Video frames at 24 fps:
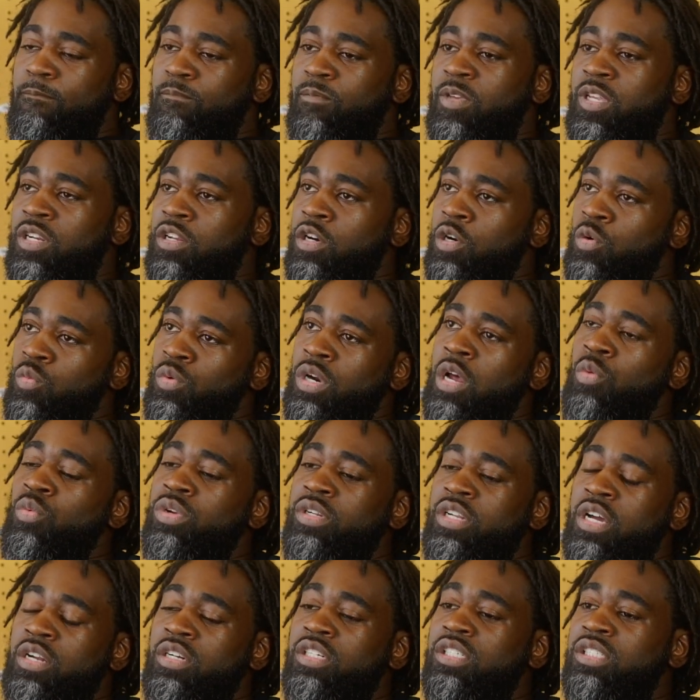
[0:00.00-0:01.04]
and um, when I
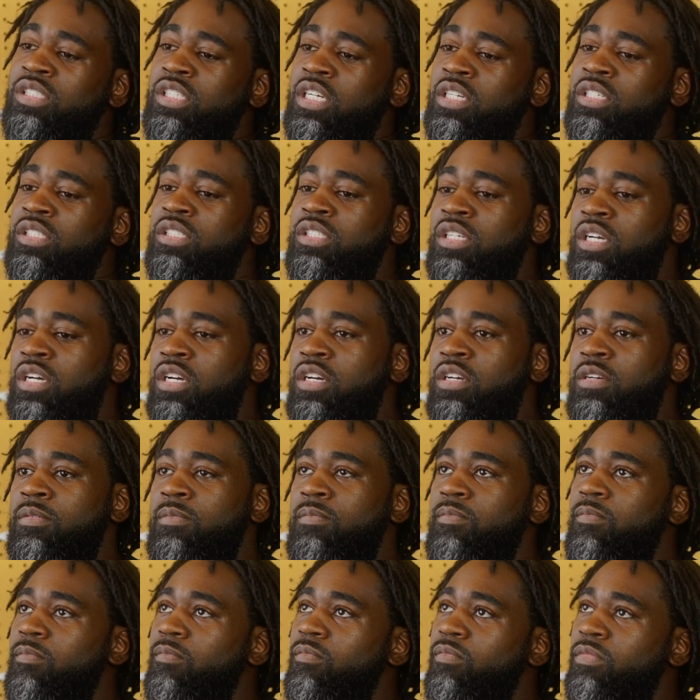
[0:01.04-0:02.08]
went down there the second
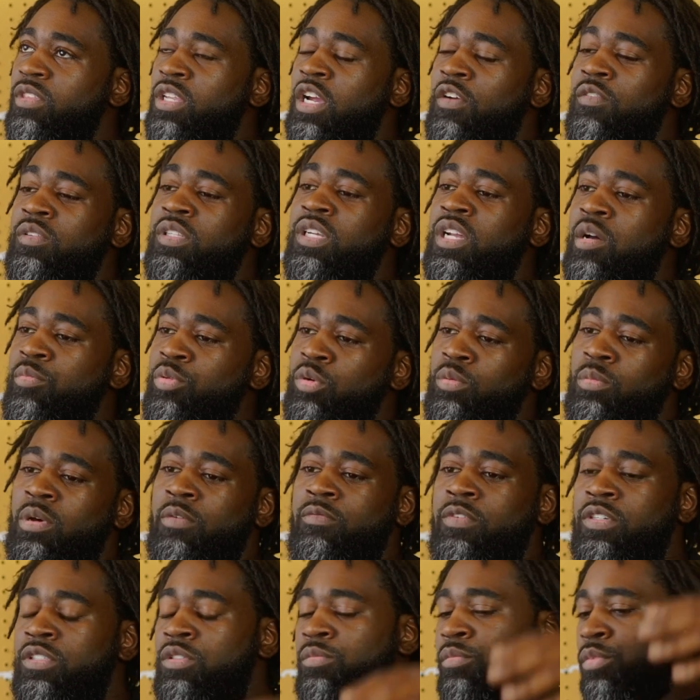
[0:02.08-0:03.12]
time, everything I put on my
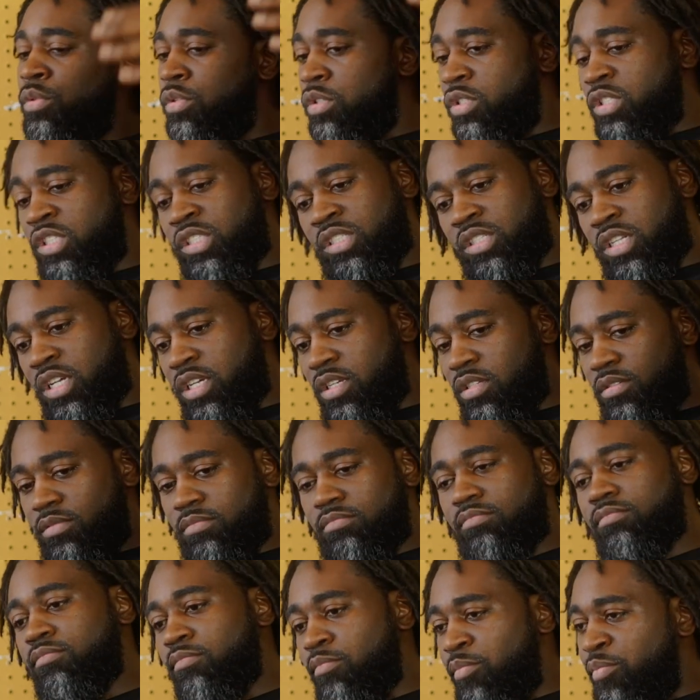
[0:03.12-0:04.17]
vision board just like
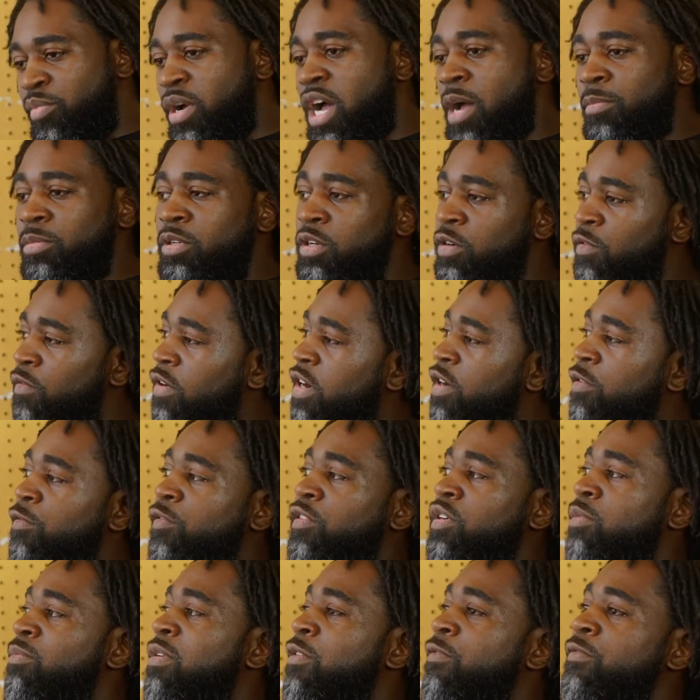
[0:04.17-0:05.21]
popped up right in
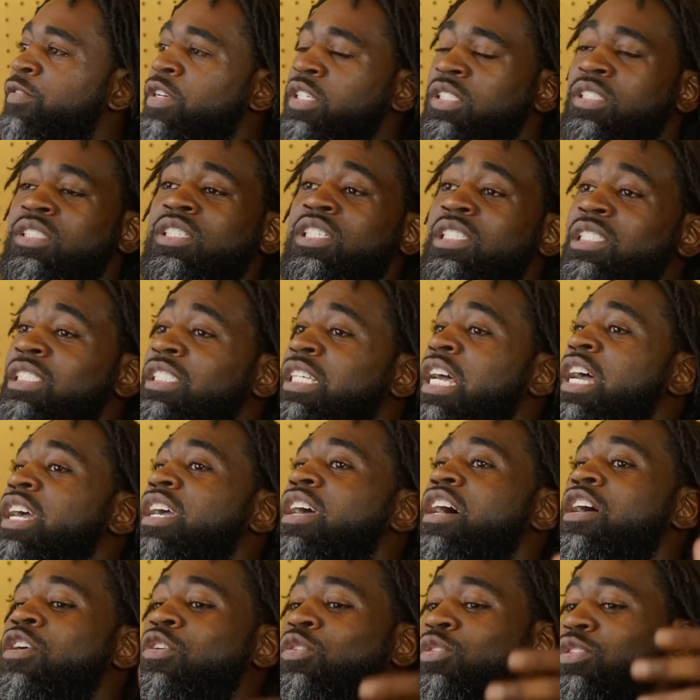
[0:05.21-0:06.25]
front of my face. The
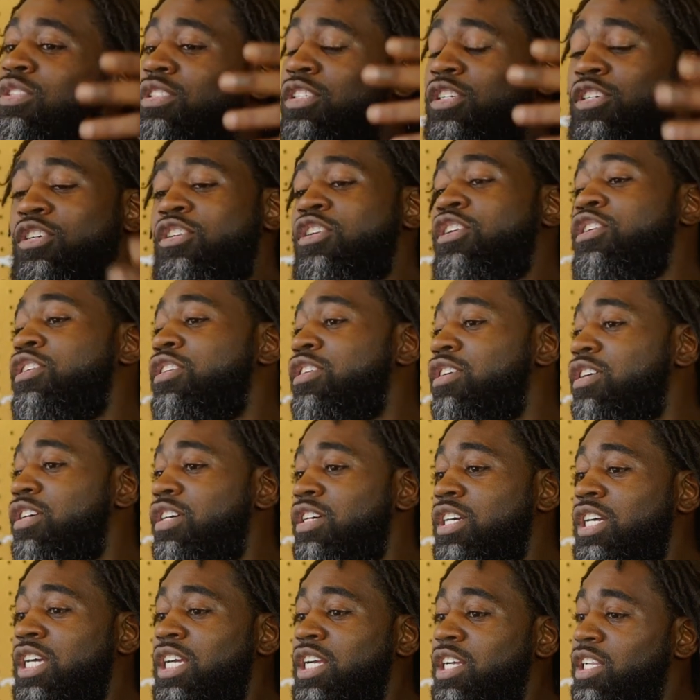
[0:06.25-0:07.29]
exact house, the
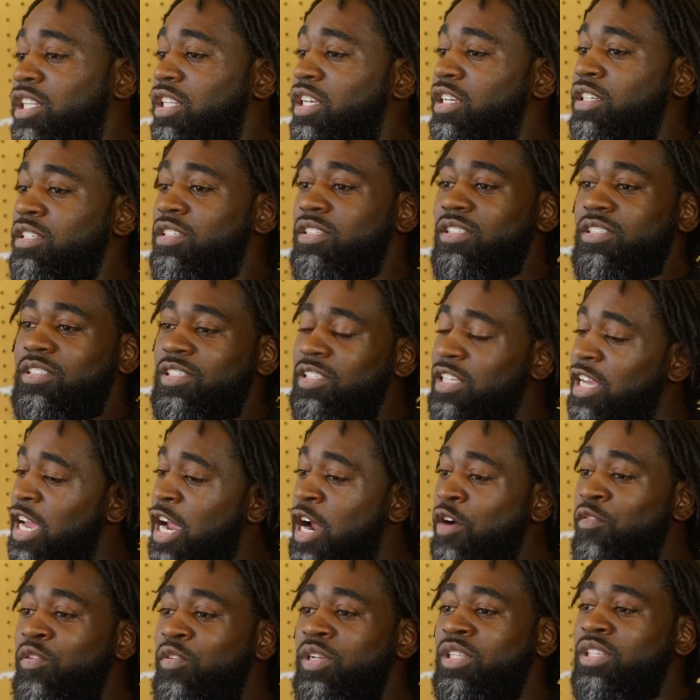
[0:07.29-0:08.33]
car, like
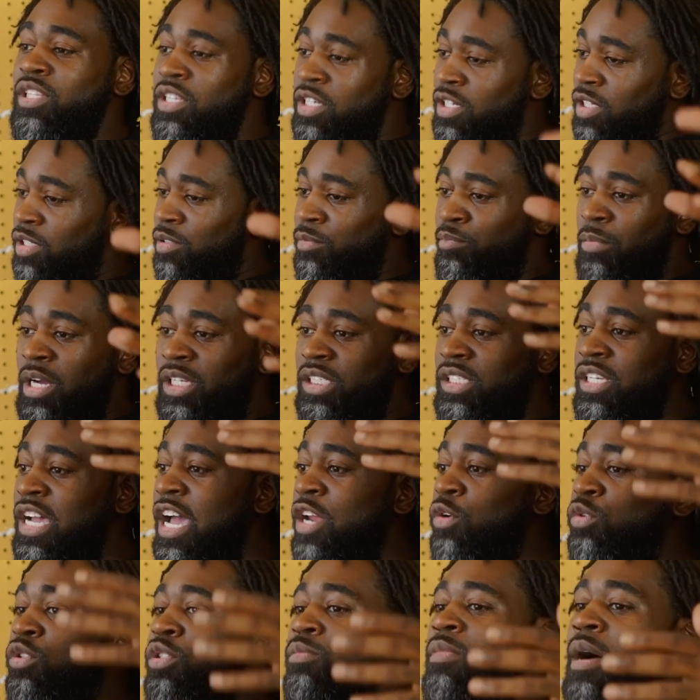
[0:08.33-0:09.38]
everything. My
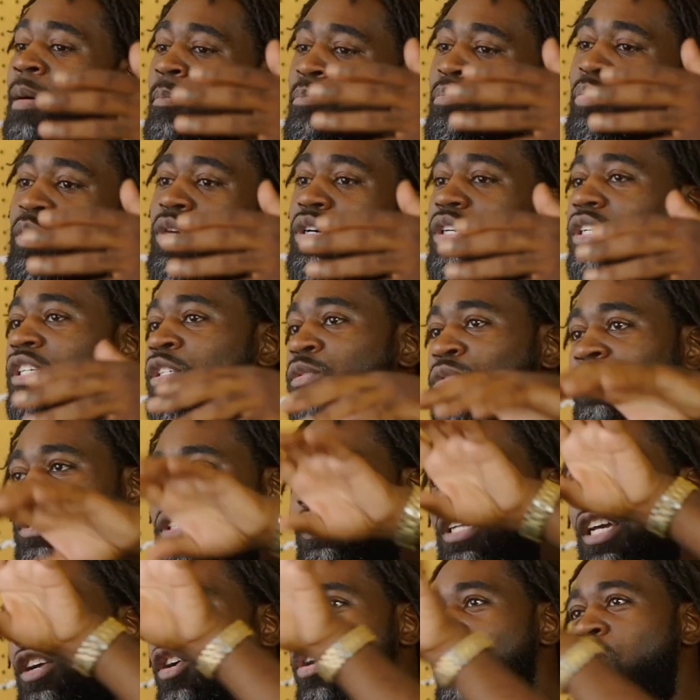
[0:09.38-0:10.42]
title to my book. It was
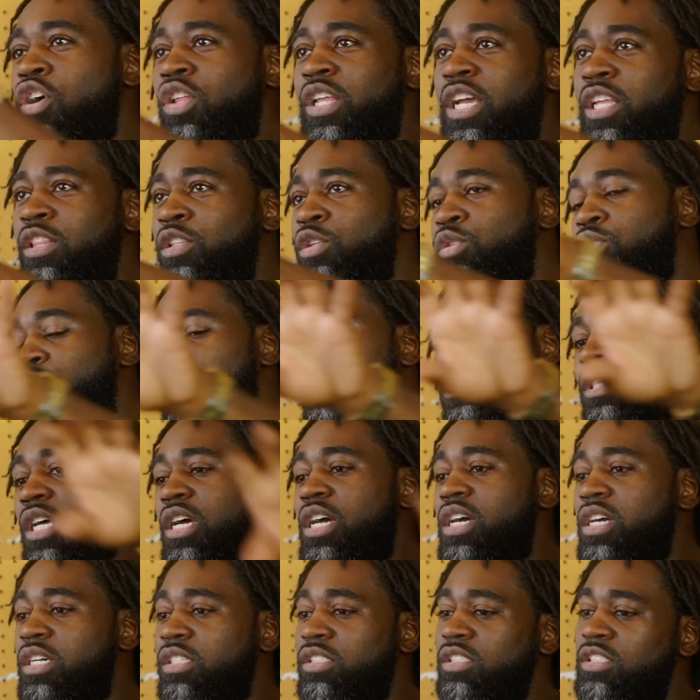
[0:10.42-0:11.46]
like all like little
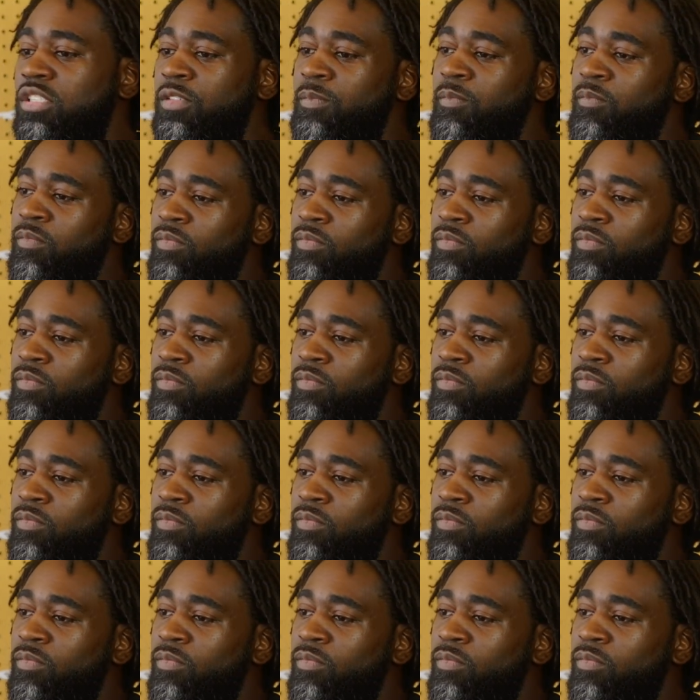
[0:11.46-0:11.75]
signs.